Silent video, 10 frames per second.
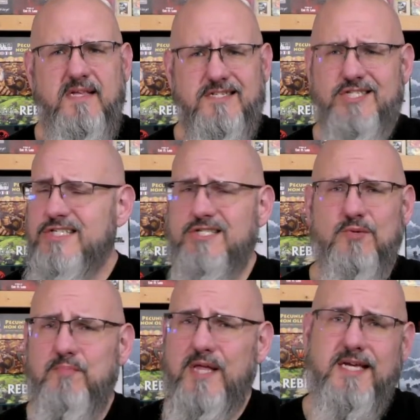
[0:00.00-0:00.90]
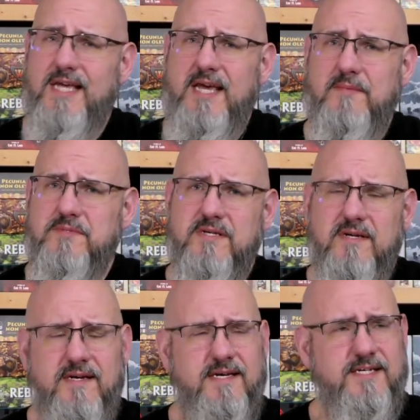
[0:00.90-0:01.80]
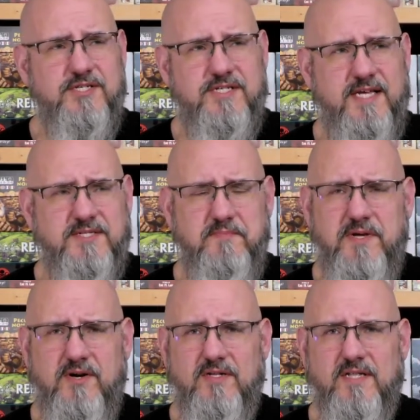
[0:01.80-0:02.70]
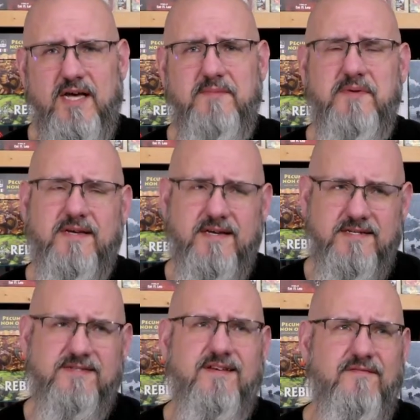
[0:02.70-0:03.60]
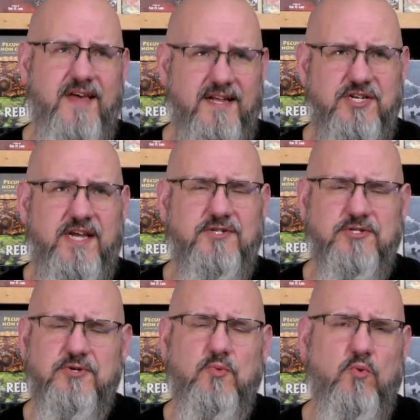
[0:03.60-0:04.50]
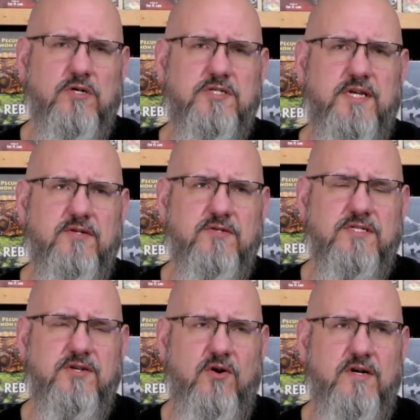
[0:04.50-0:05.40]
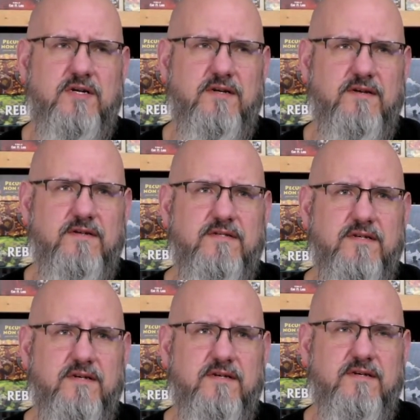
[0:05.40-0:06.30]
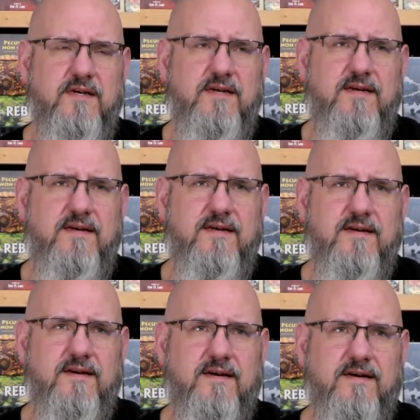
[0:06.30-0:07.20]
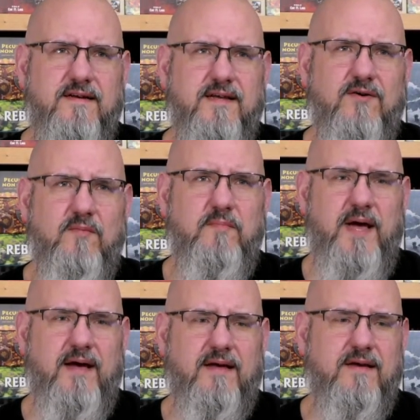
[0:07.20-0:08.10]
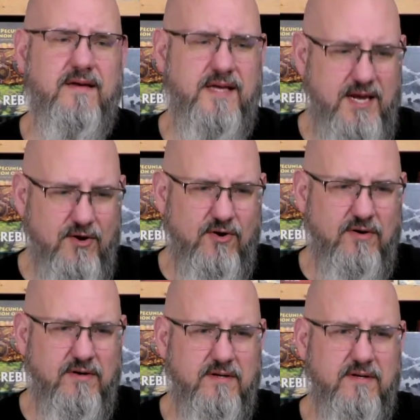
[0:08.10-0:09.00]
she's still playing games. It just hasn't been online because of that change in her work schedule. It's hard to get her back here